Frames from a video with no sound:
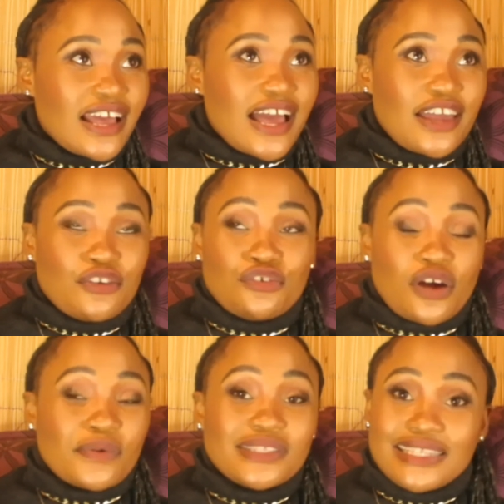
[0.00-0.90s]
I don't know, I
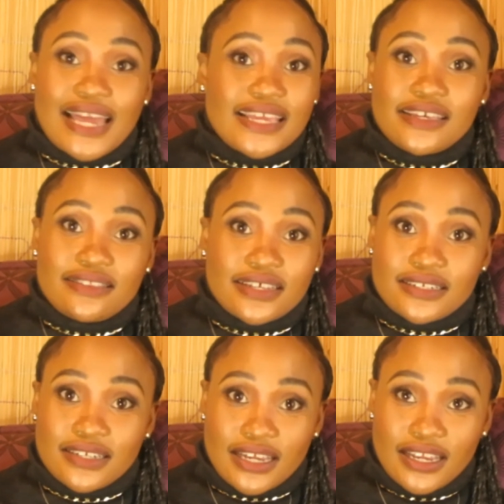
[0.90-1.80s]
was lucky
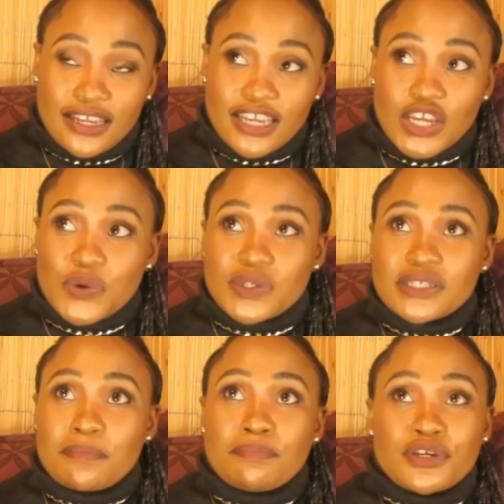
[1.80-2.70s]
that day. It was
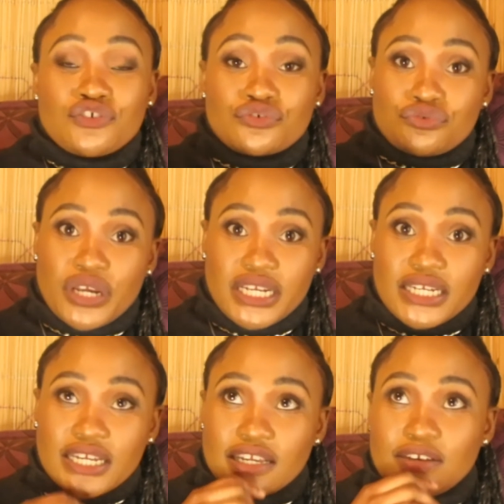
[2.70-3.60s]
a bit
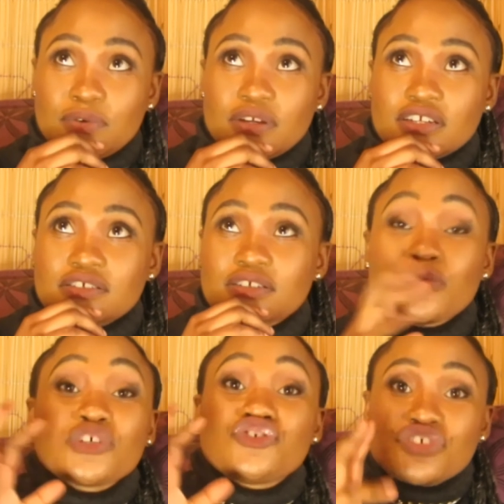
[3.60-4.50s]
raining. It
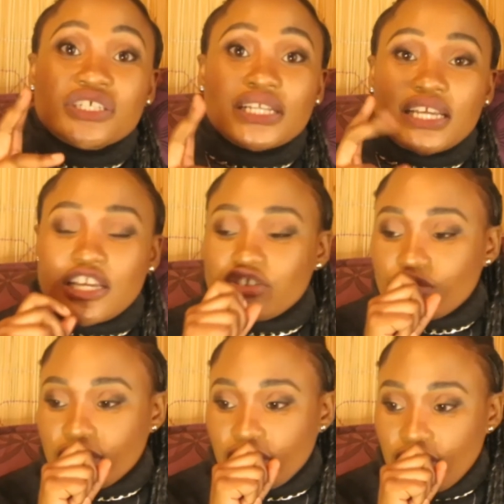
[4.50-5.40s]
was drizzling
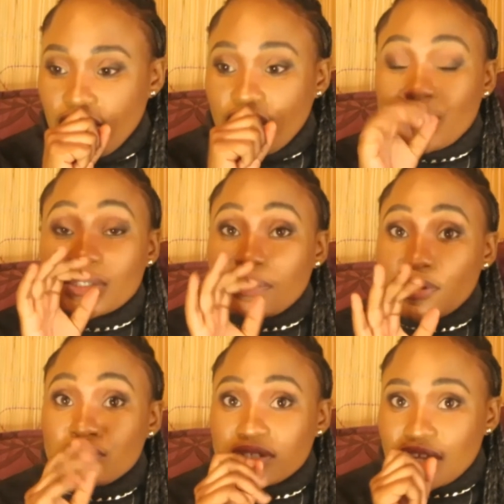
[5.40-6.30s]
actually. It was
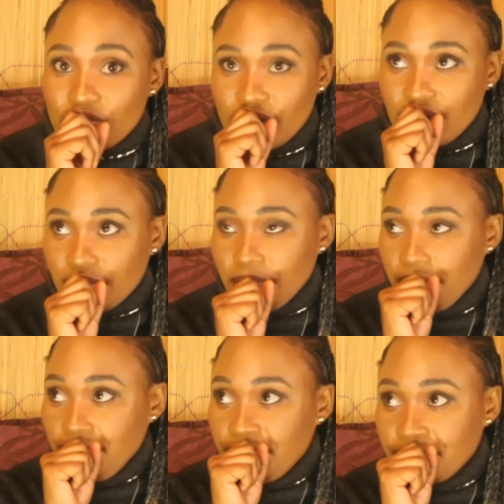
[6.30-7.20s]
about to start raining.
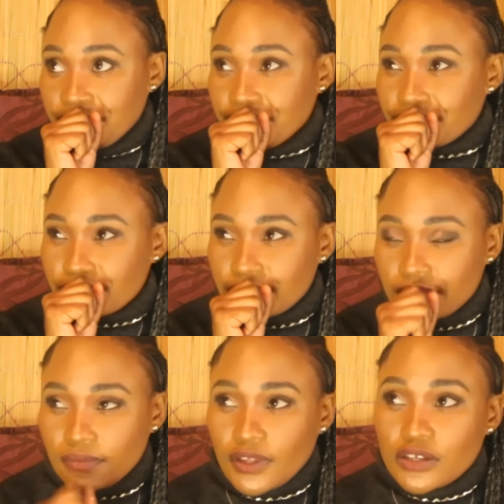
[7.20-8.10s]

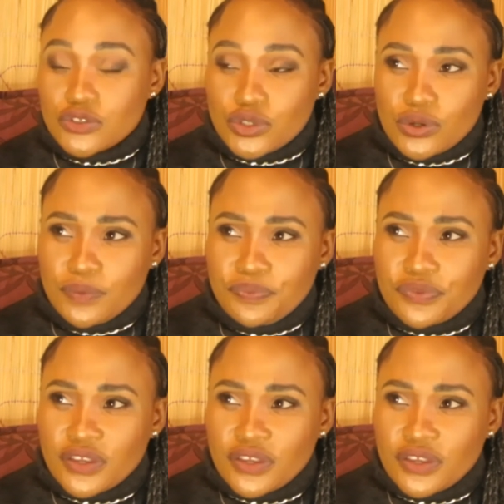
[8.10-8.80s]
So